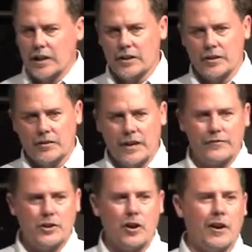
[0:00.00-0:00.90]
And
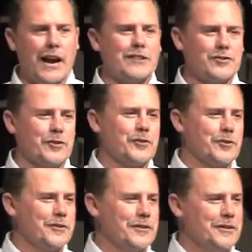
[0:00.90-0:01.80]
FDR asked
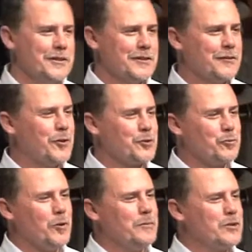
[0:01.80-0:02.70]
her, the
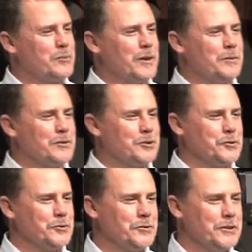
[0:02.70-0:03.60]
first woman to be able
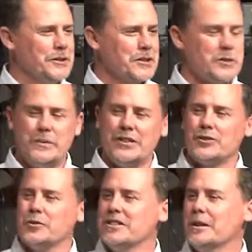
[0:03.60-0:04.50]
to
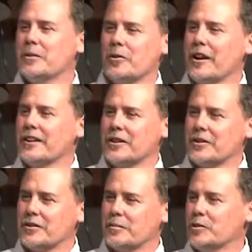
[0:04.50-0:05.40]
speak to a Democratic
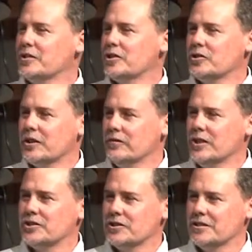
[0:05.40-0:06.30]
political
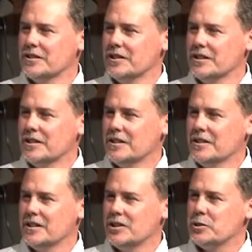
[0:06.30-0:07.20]
convention.
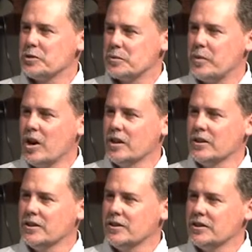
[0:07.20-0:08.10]
And she
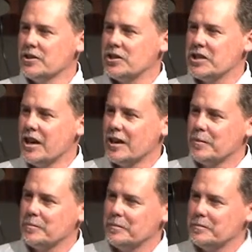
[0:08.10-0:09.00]
responded, and as she got
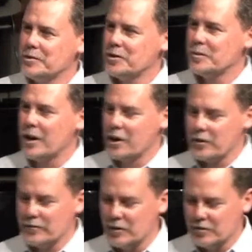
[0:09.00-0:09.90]
up to the
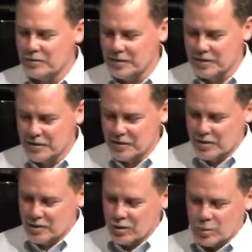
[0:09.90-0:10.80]
microphone,
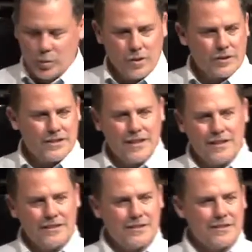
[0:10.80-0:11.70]
her word
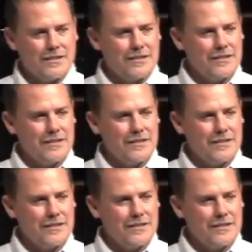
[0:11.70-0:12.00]
says,